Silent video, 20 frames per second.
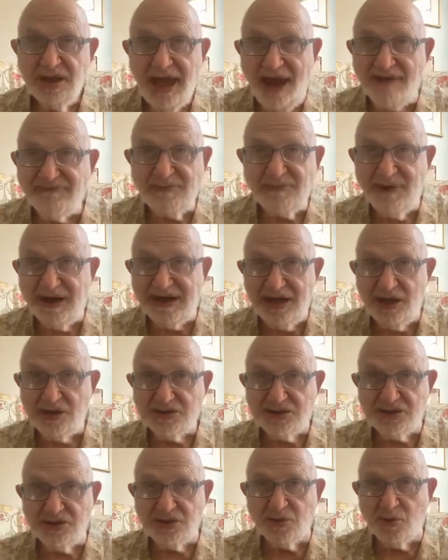Everybody
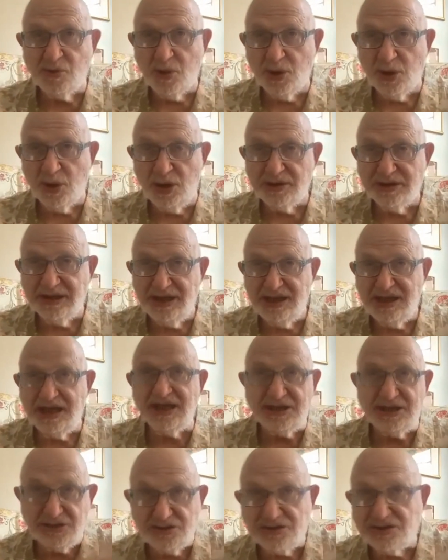else in the world
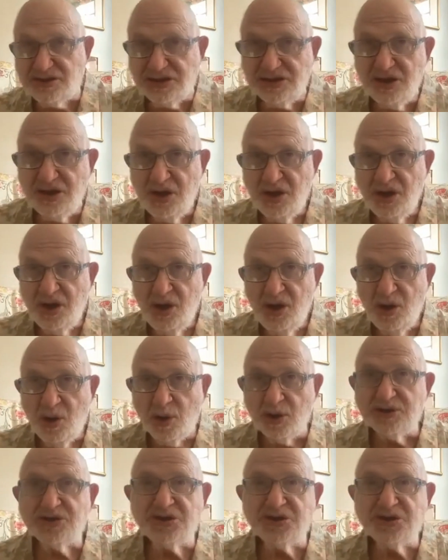is or